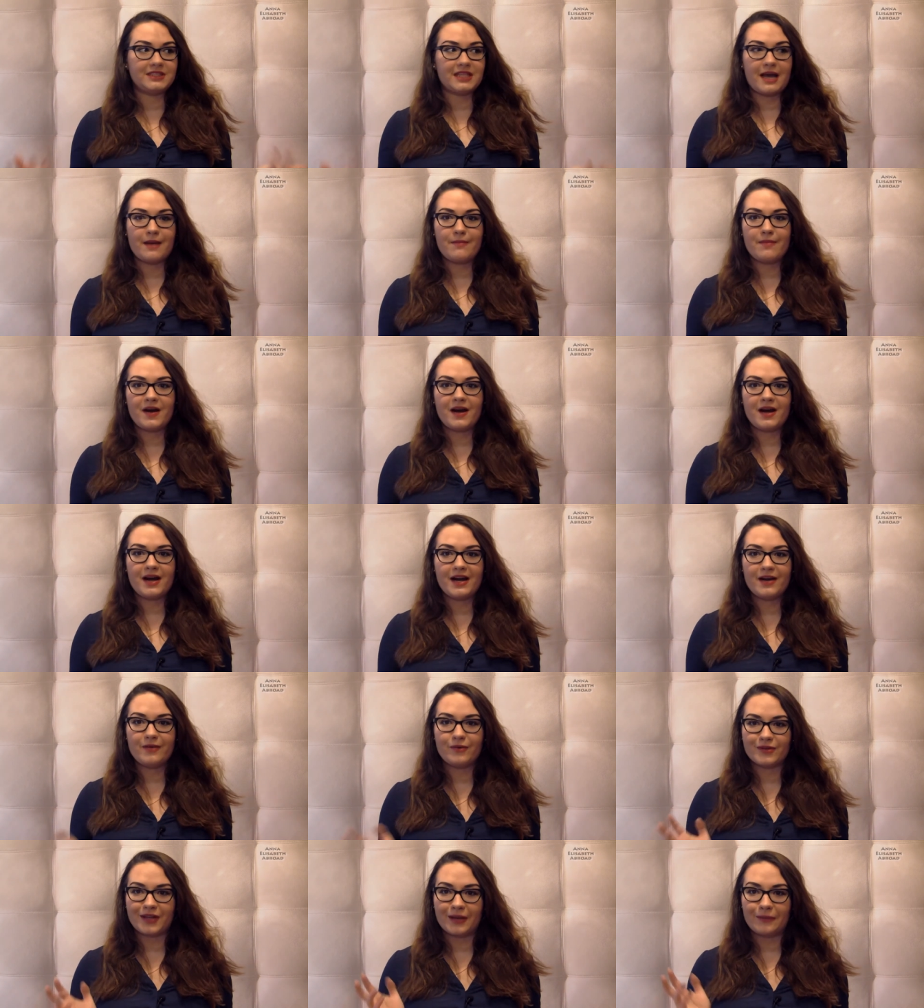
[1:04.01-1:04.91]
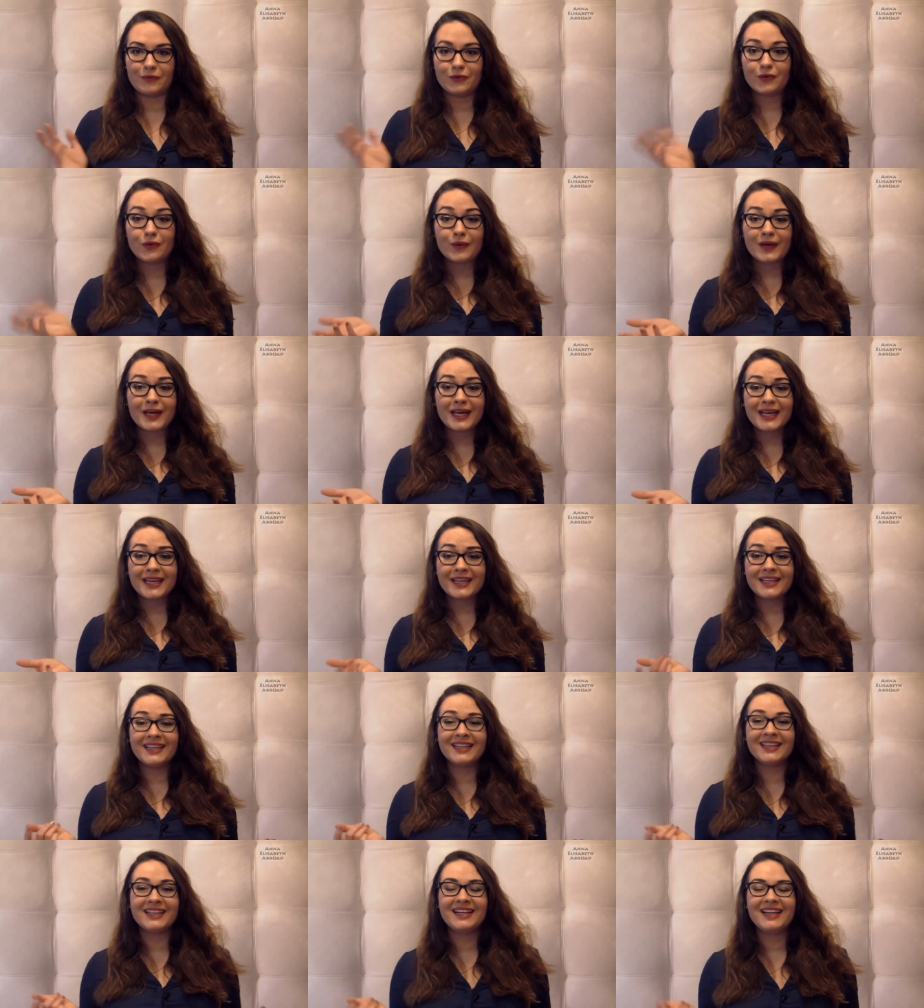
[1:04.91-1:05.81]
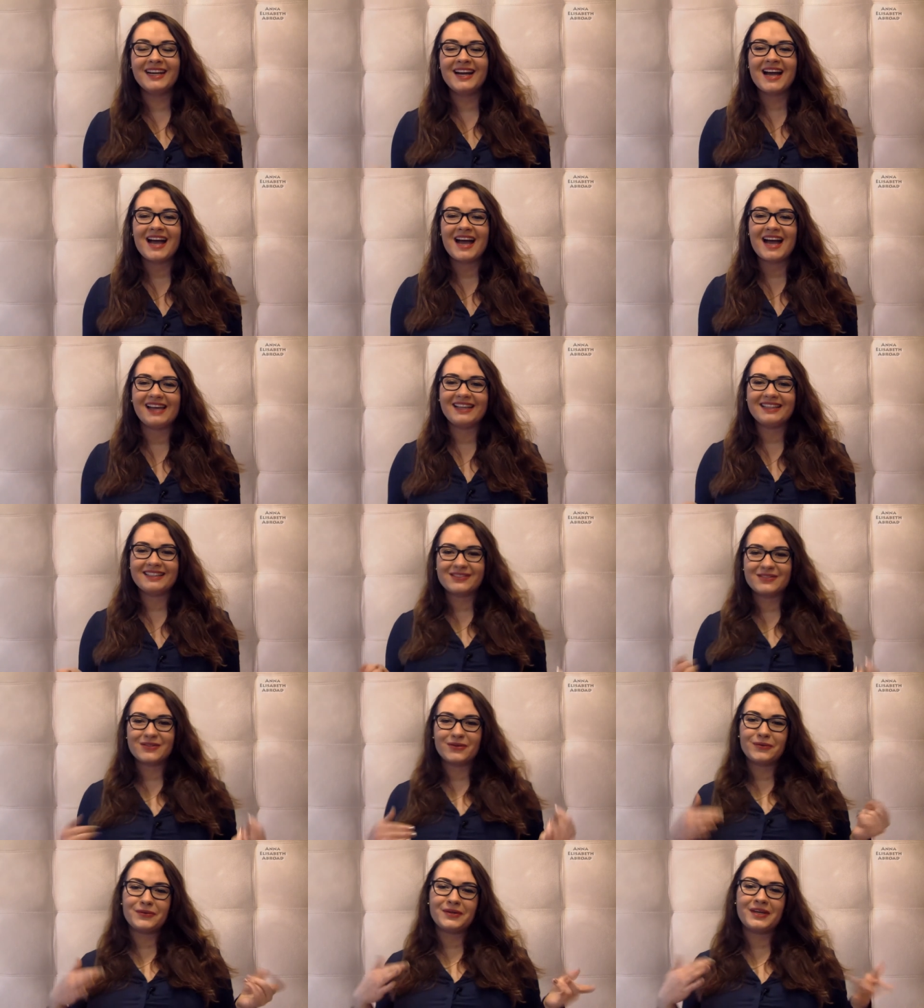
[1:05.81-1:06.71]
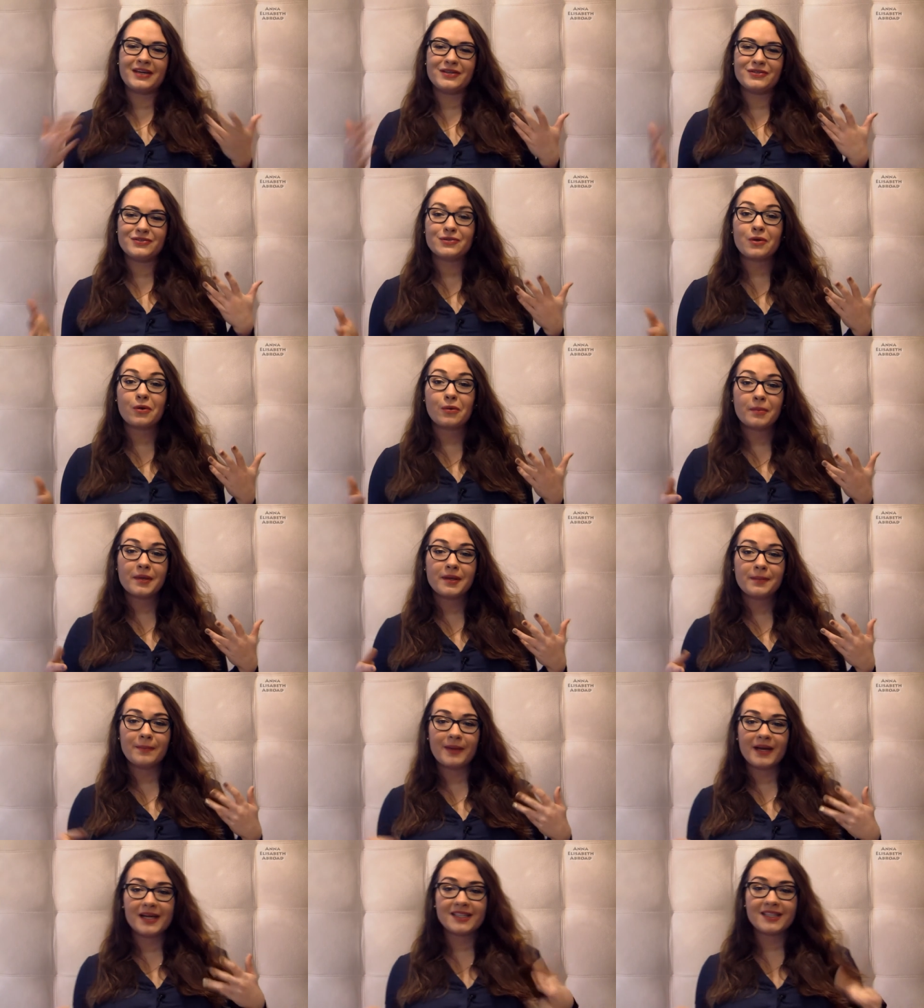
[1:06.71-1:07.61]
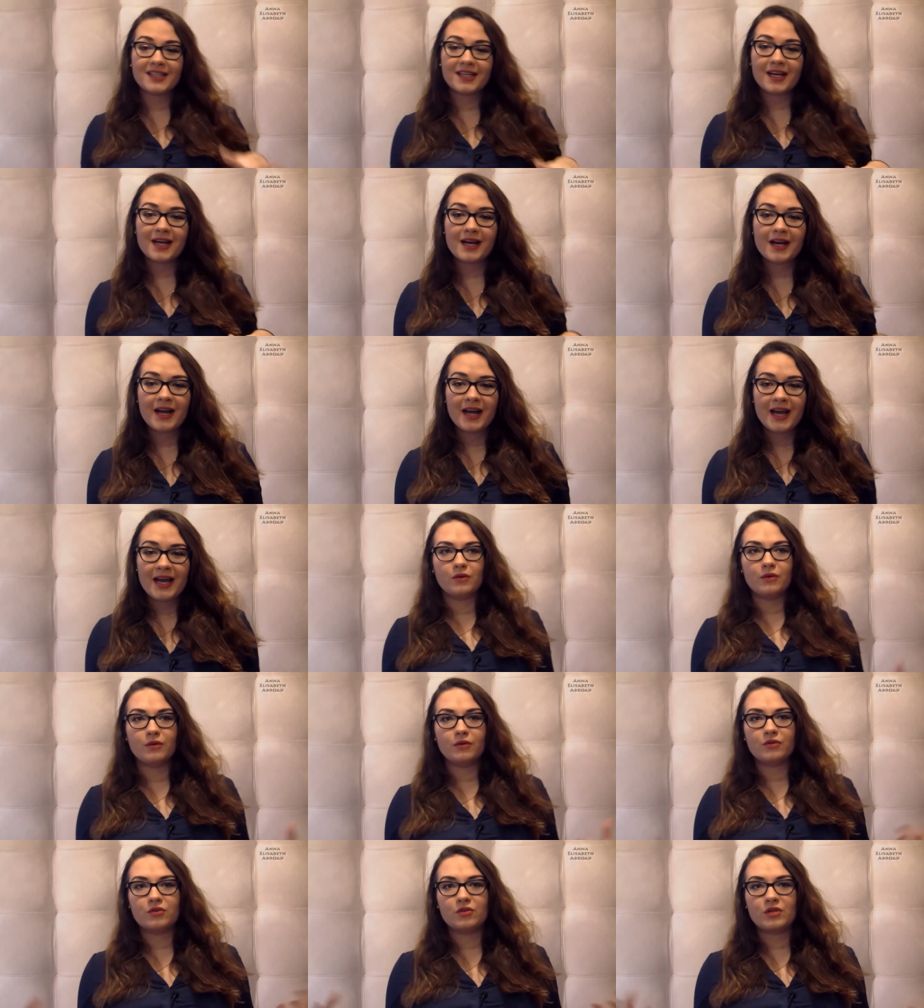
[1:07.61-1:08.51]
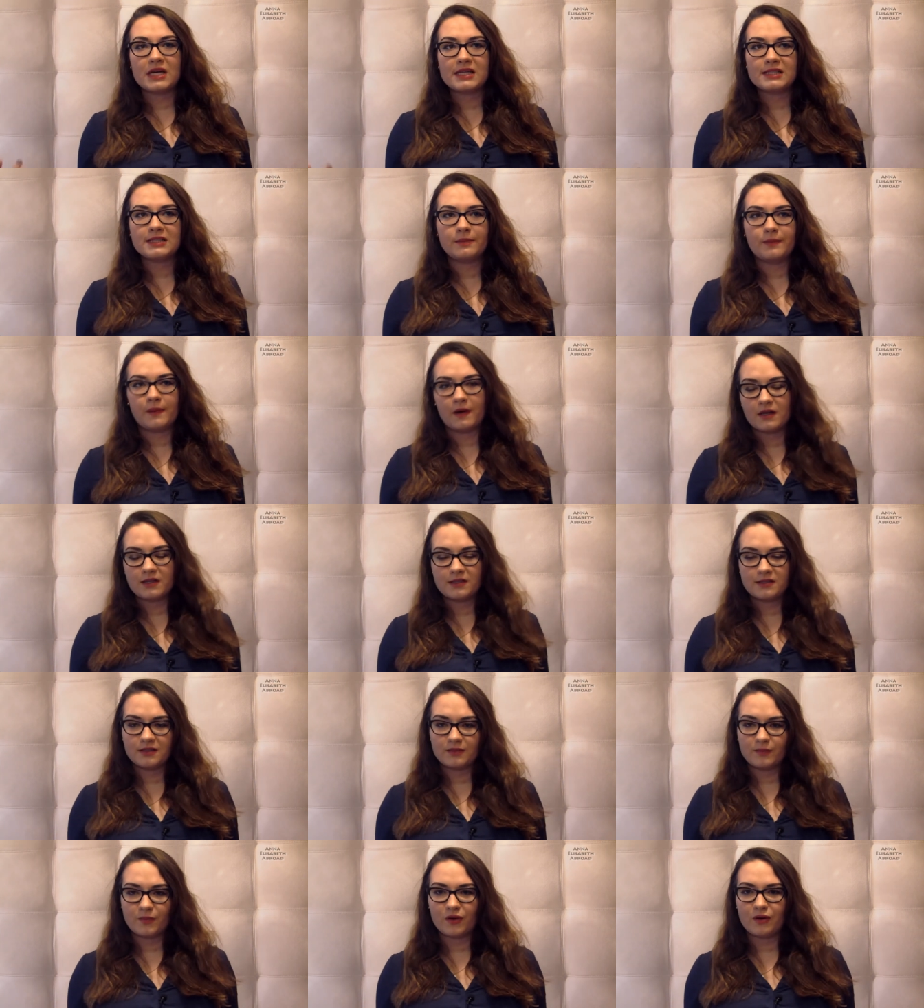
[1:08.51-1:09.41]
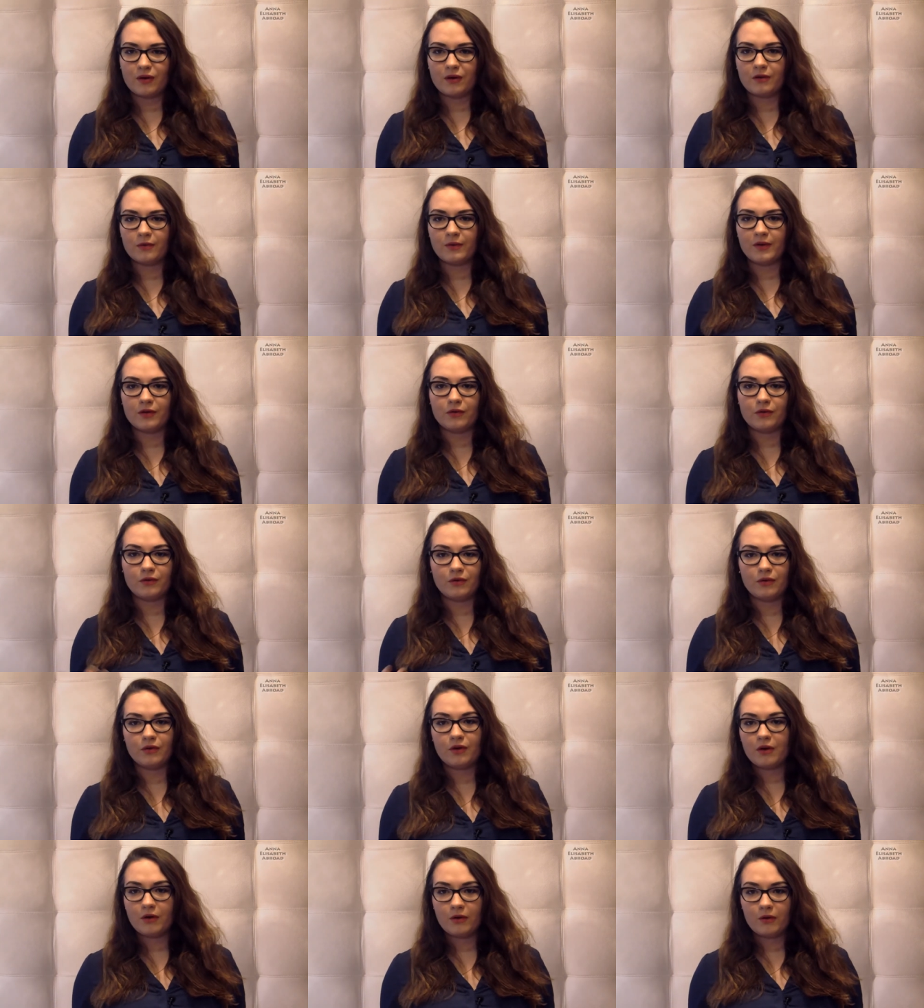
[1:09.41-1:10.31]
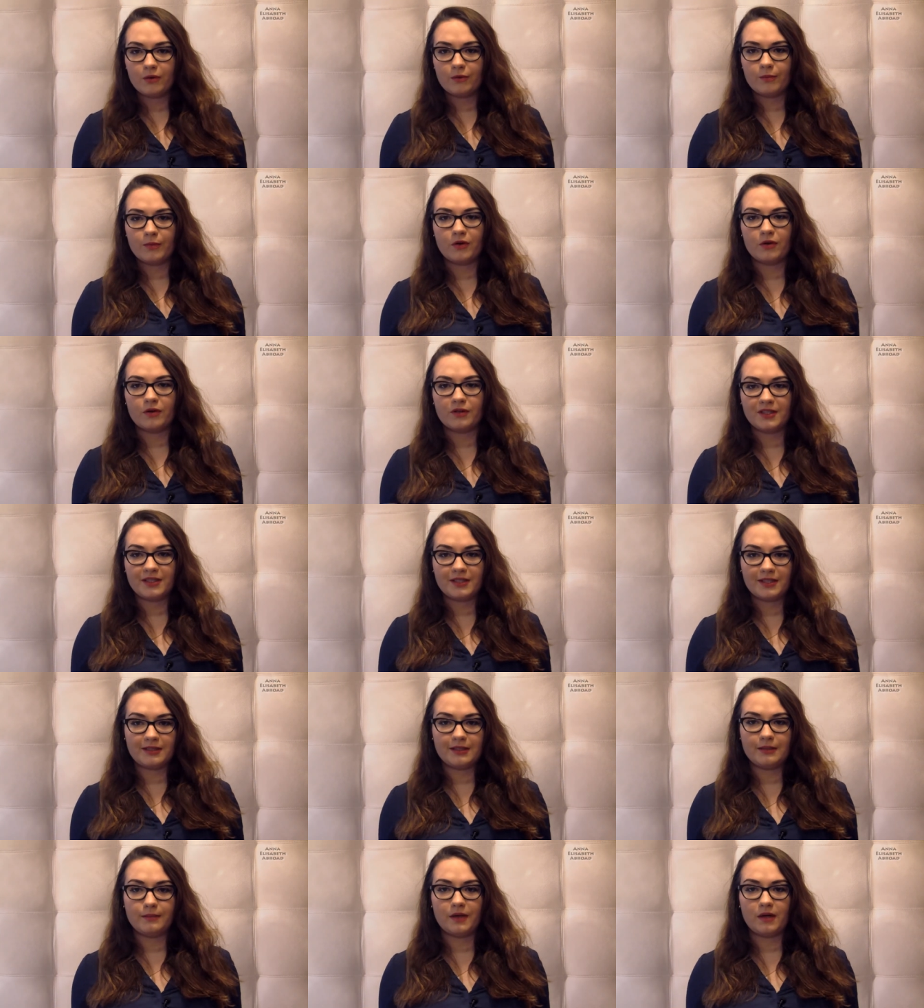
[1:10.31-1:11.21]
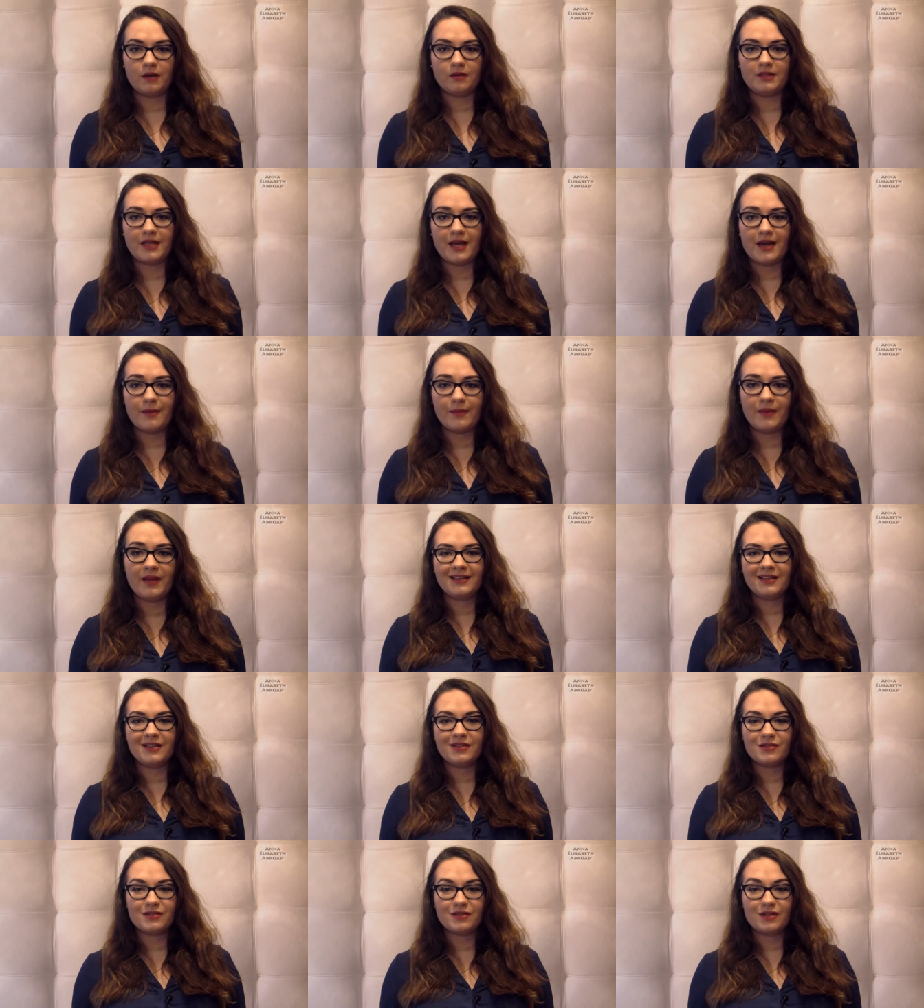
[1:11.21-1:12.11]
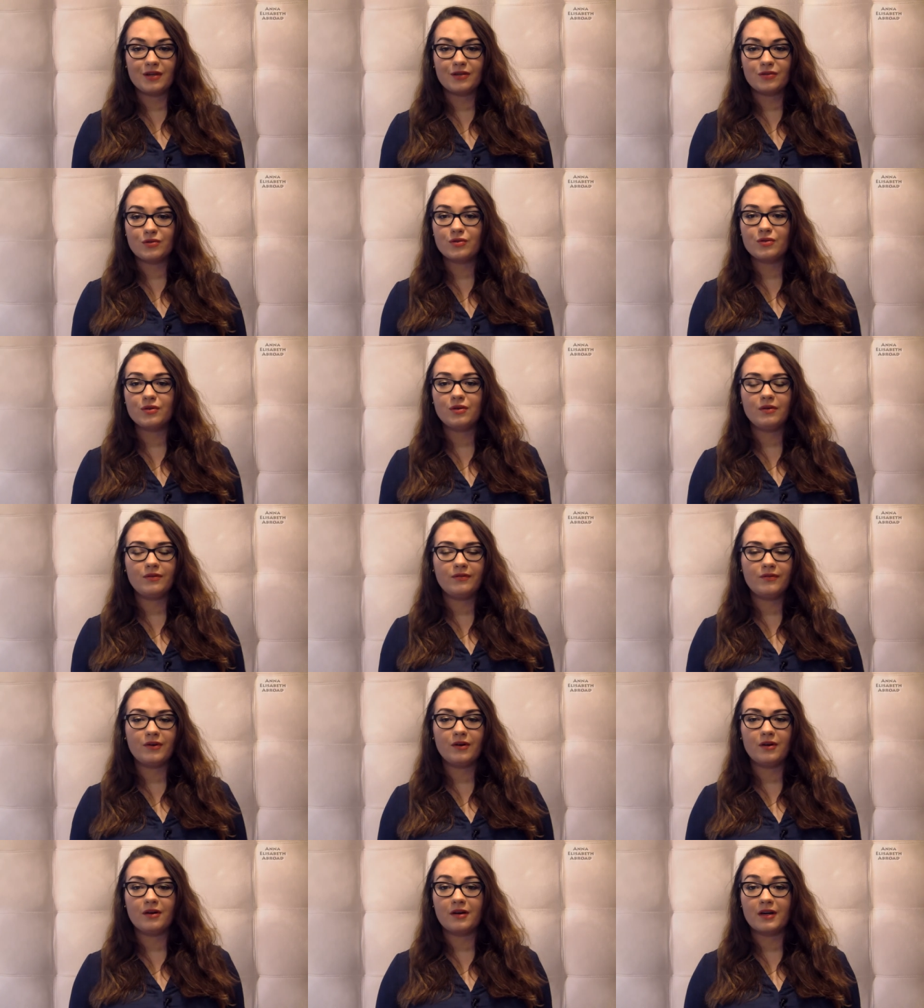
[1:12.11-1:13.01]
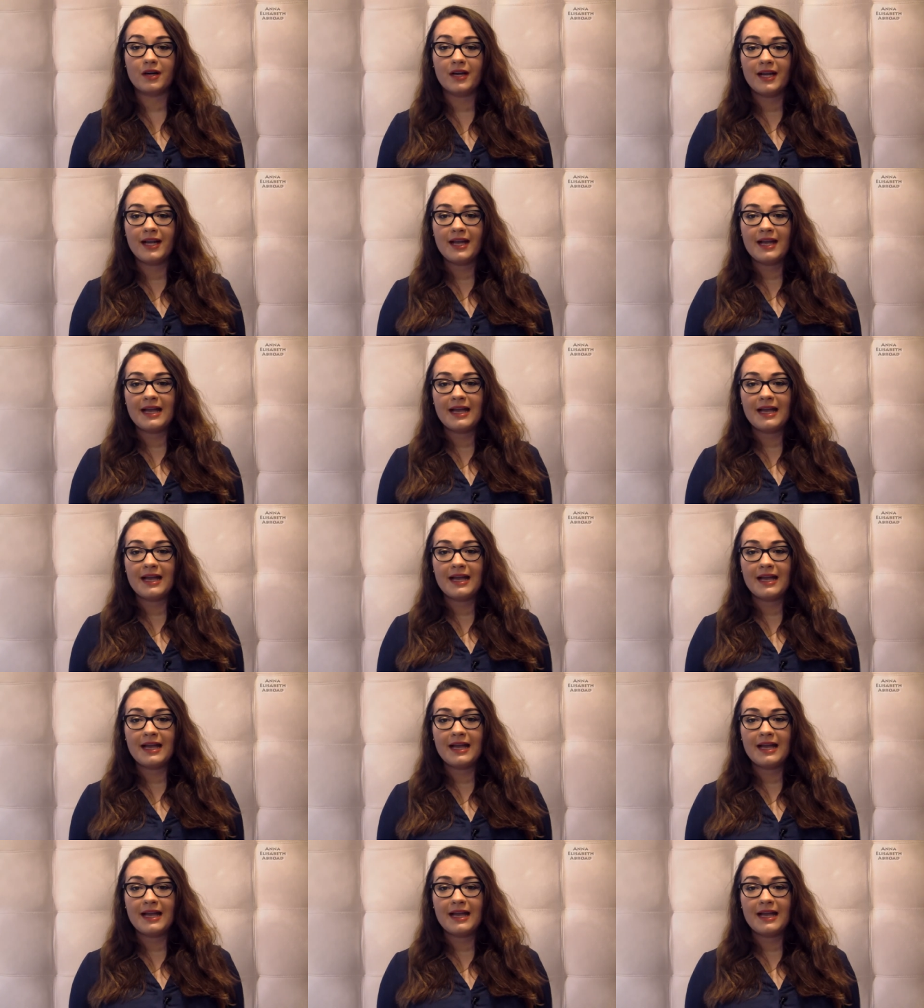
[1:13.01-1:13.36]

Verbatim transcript: am I, what I'm doing and so you guys know me better, you trust the person more when you know more detail about them. It's uh, true for